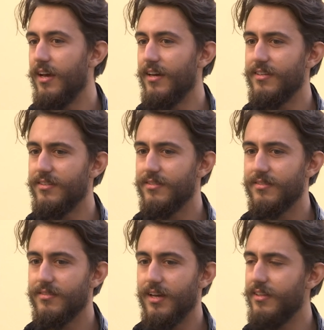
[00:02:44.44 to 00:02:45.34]
and
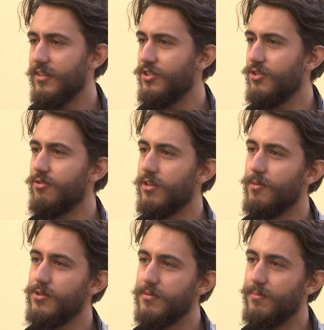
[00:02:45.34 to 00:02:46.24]
I think the children are the
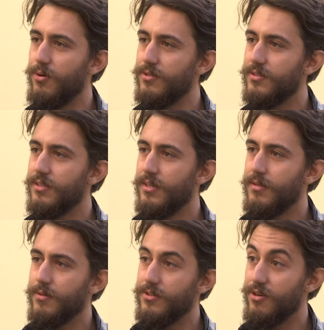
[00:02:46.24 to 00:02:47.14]
most important
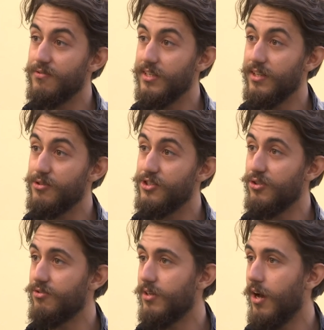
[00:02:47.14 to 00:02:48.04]
because obviously those
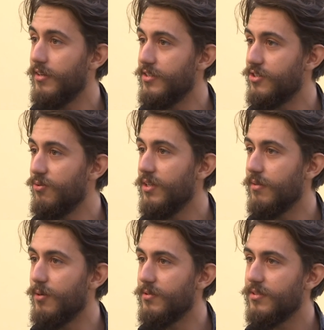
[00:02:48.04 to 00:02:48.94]
children aren't in school at
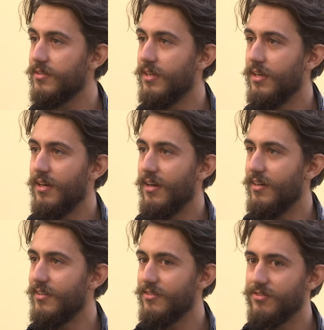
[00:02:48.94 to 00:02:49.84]
the moment,
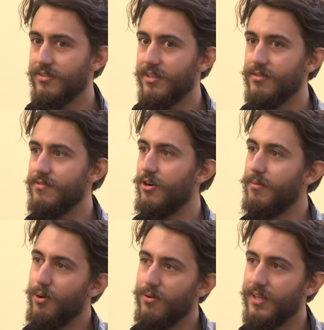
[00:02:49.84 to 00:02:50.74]
and you know, it's very
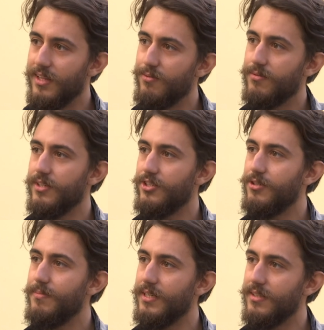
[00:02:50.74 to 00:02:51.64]
important that they, they
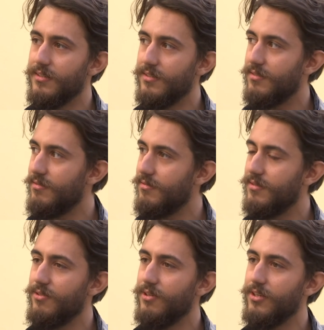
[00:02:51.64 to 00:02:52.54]
should be and
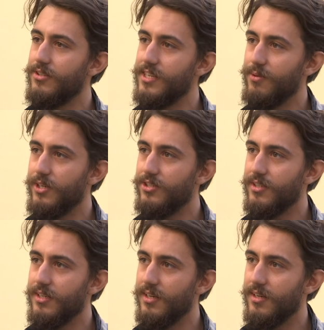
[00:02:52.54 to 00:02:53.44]
they're in a good situation
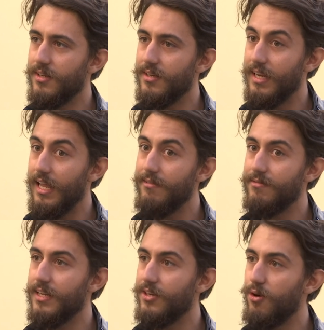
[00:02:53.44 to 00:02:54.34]
in, uh, in life
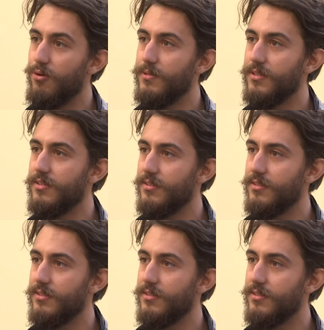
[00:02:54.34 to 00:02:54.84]
and at home and